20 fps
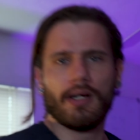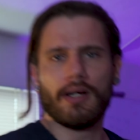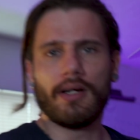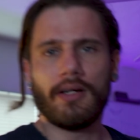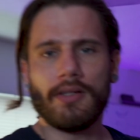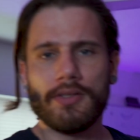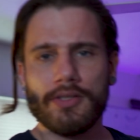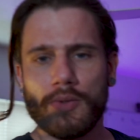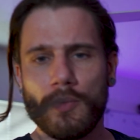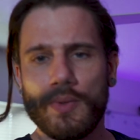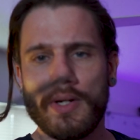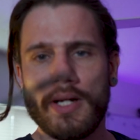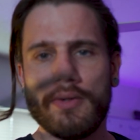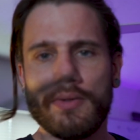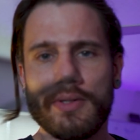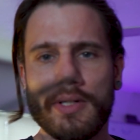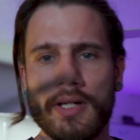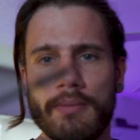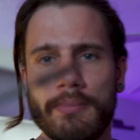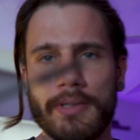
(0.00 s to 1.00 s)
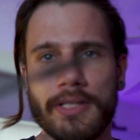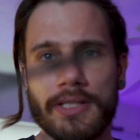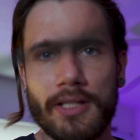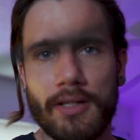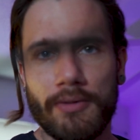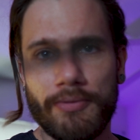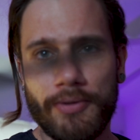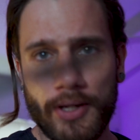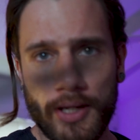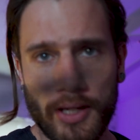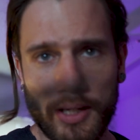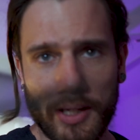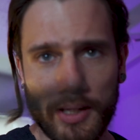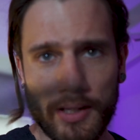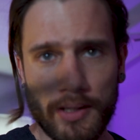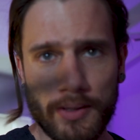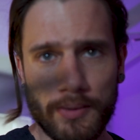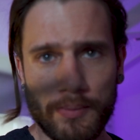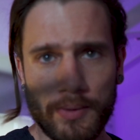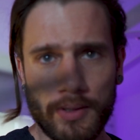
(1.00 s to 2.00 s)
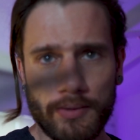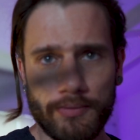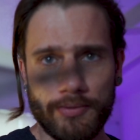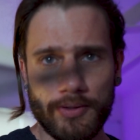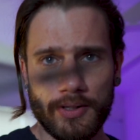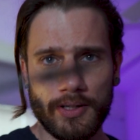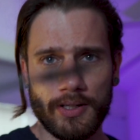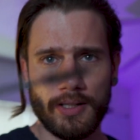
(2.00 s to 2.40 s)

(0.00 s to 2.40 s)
I also went out and got myself one of